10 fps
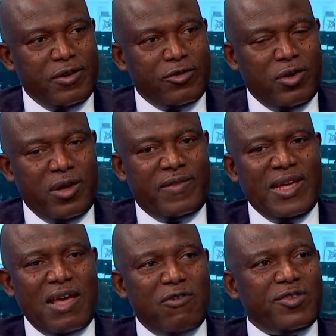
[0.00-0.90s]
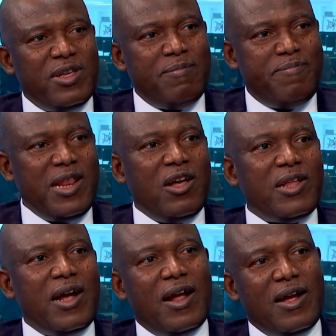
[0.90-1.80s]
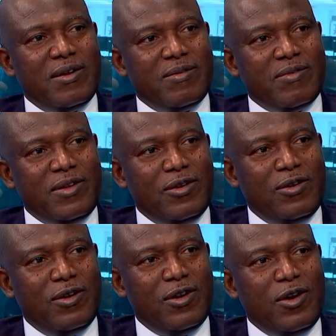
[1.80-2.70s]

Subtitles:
So if they gave us ₦1 billion,